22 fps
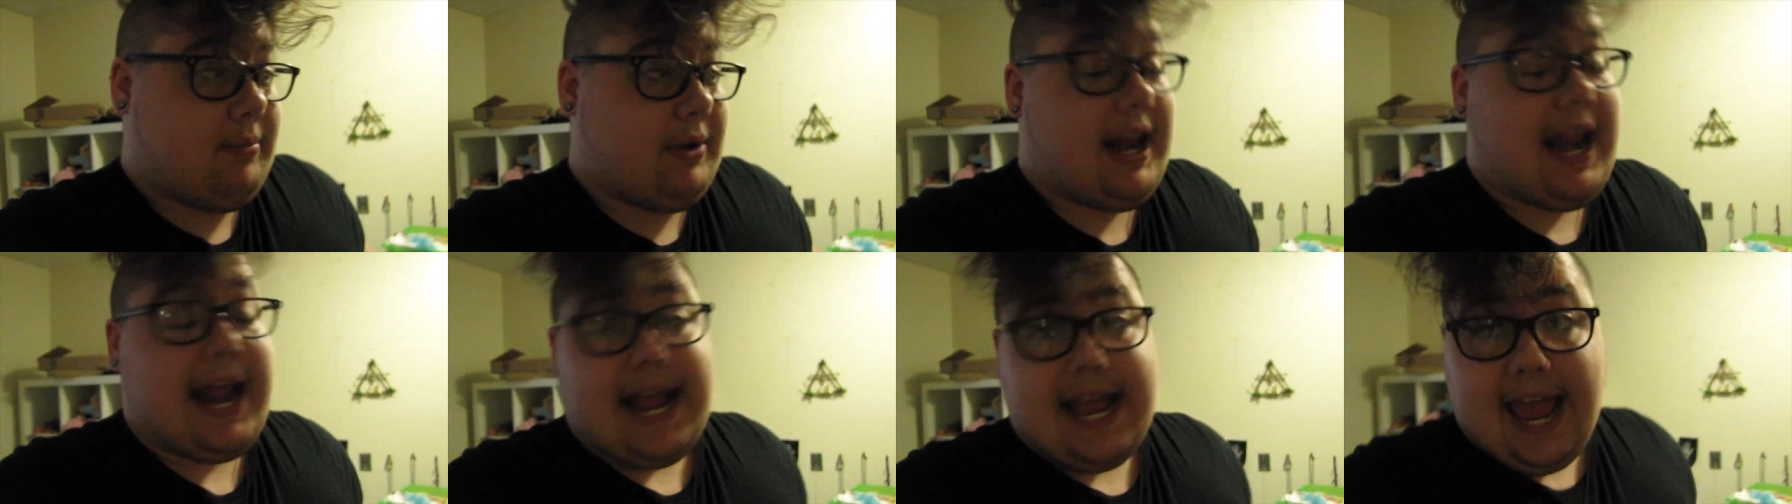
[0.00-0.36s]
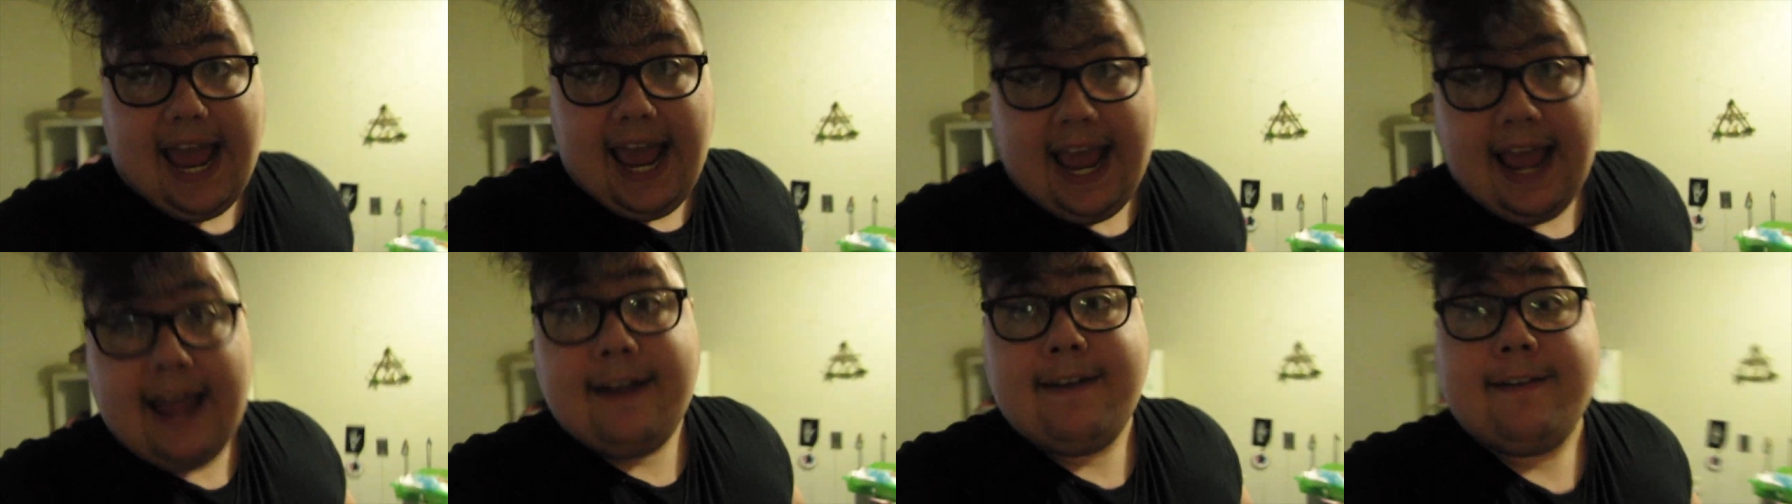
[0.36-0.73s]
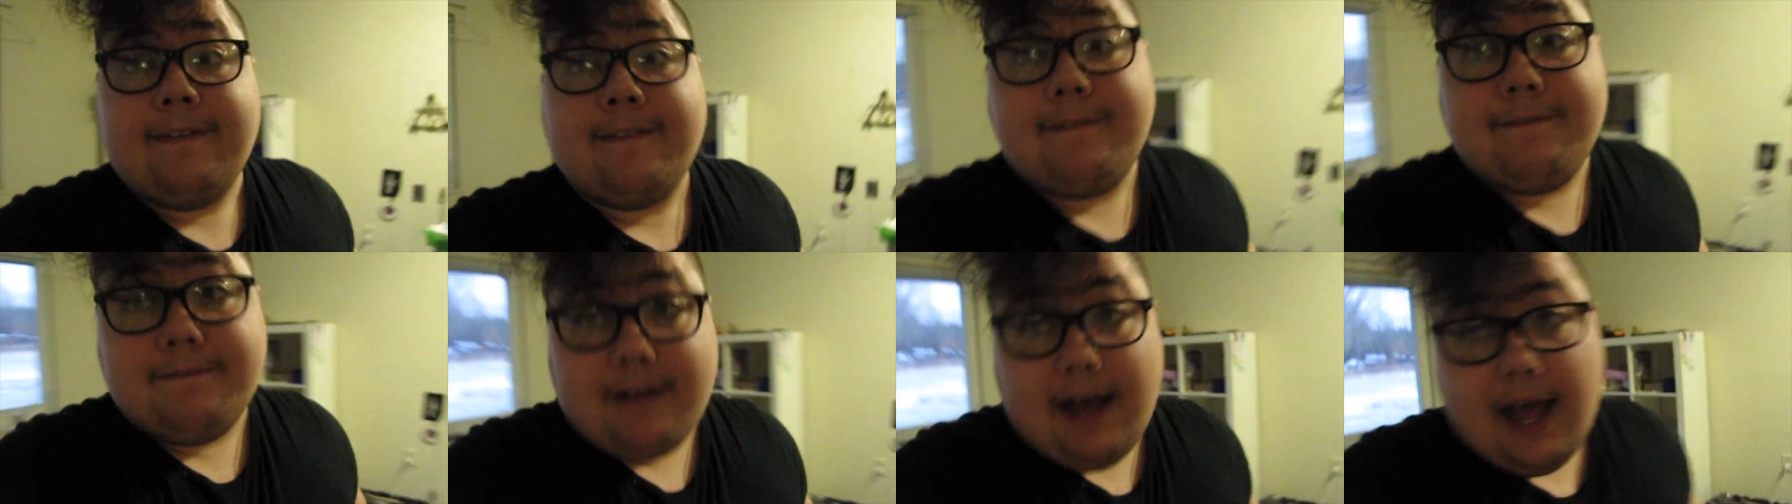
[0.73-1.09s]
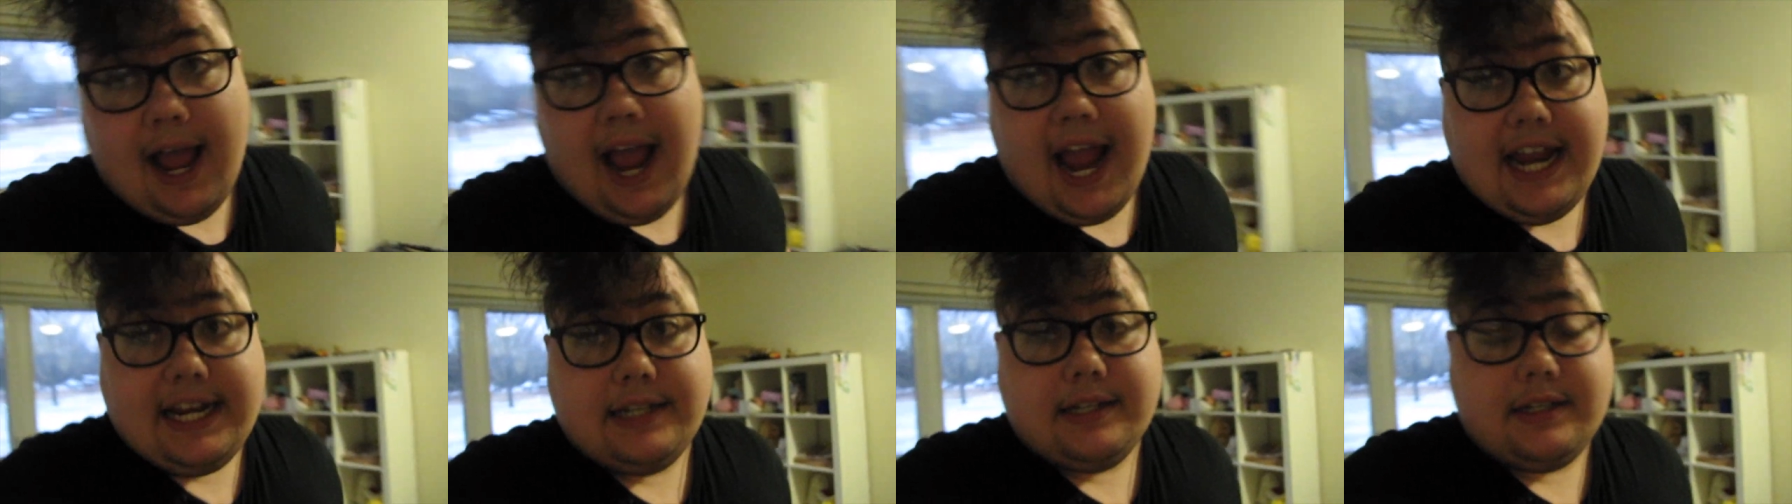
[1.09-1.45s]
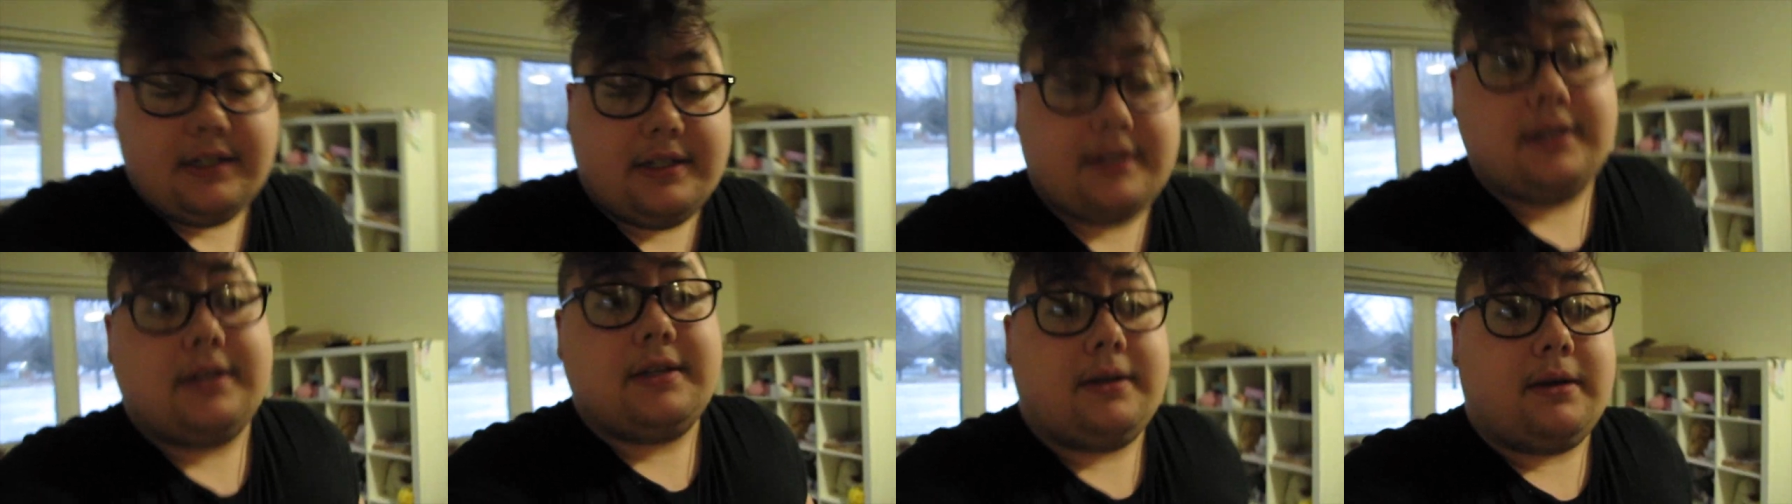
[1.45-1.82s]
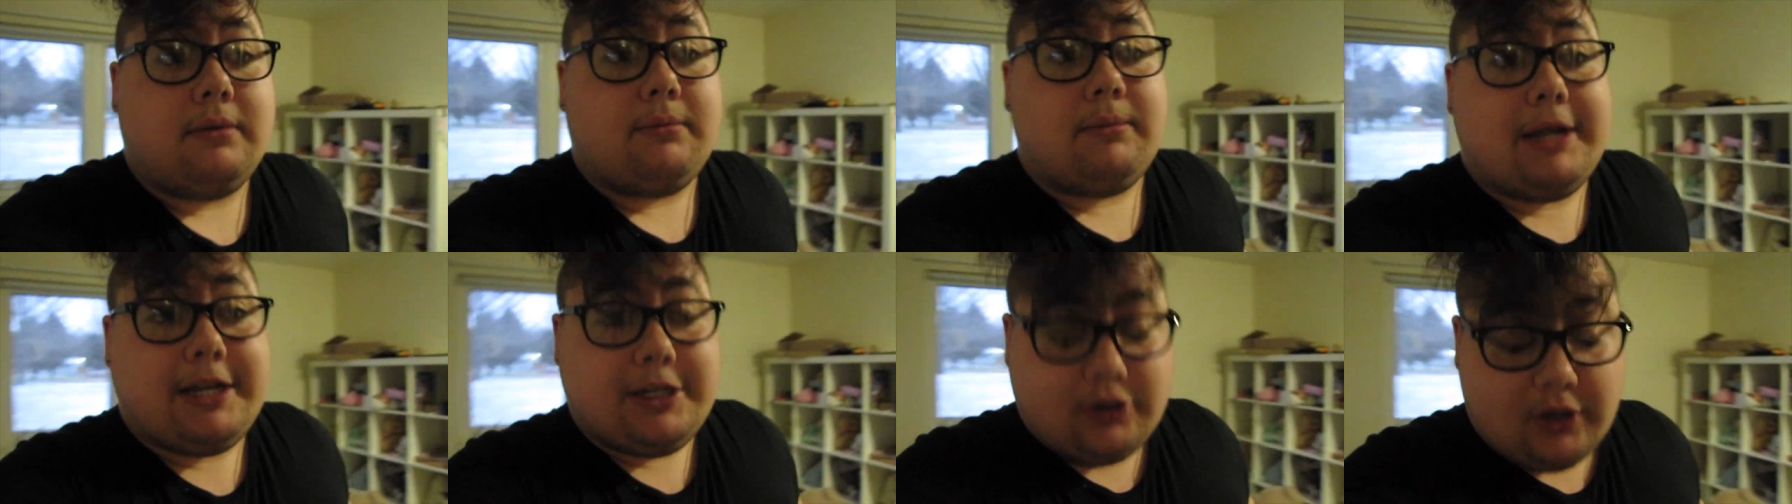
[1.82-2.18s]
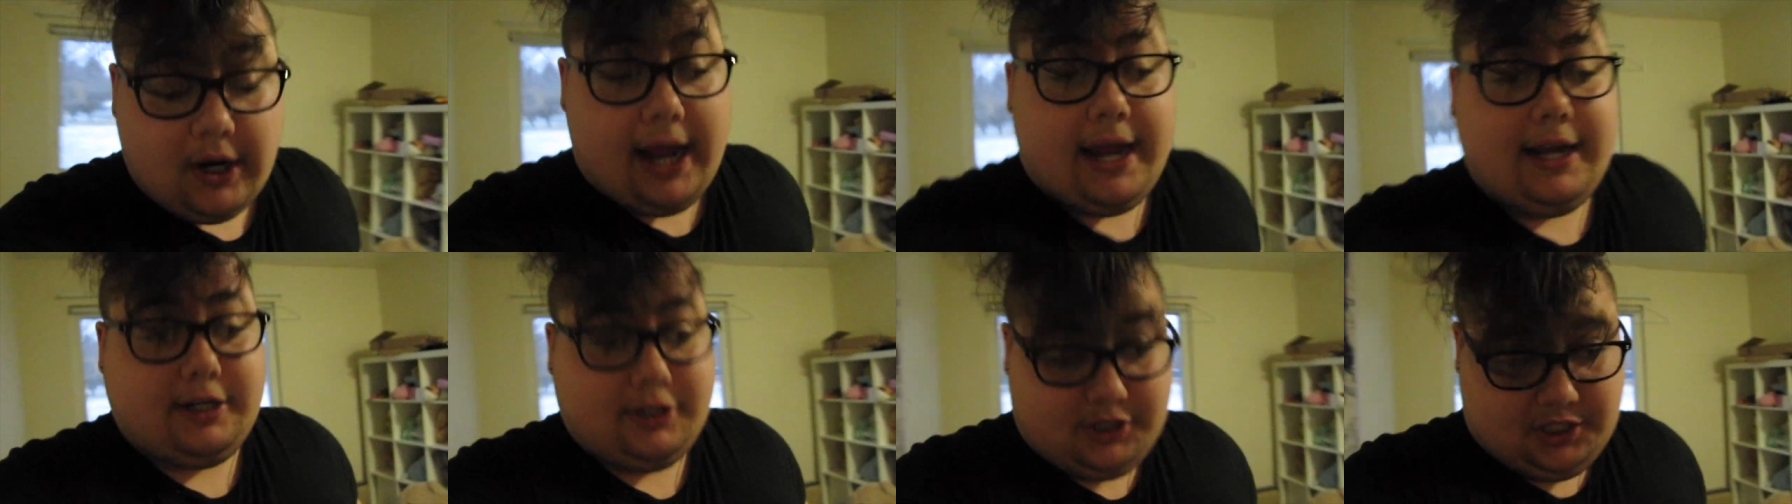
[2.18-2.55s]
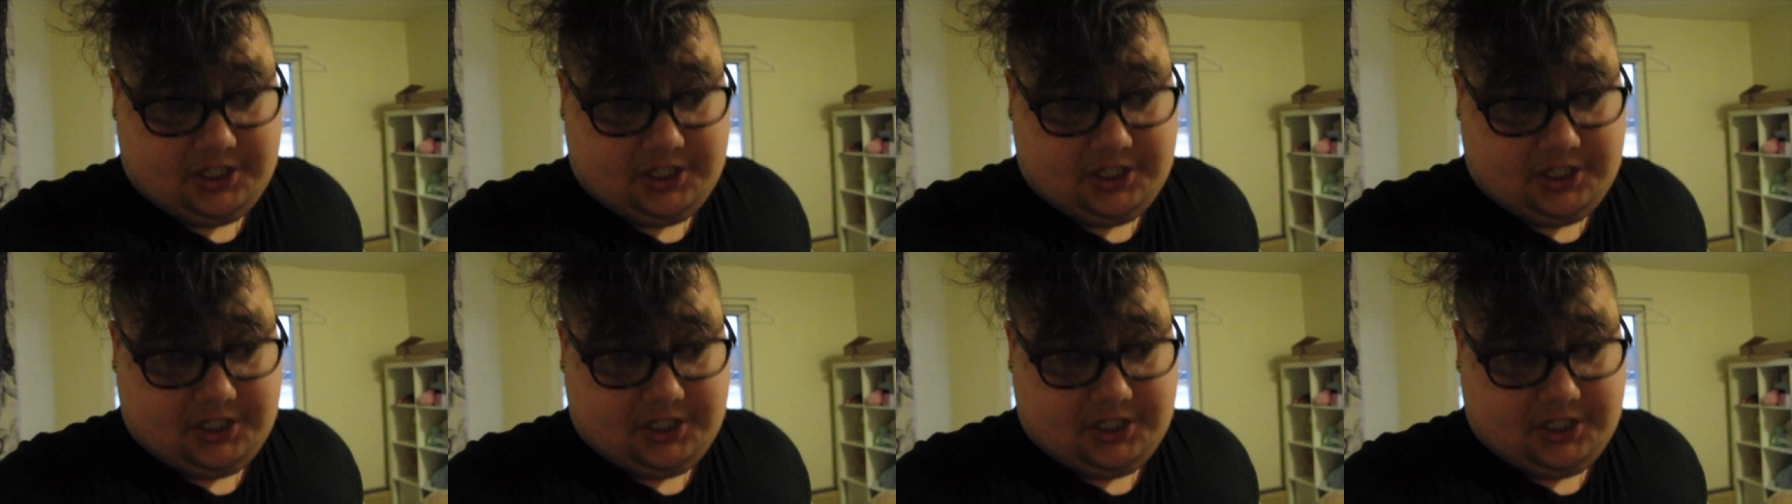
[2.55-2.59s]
but I can't find my dryer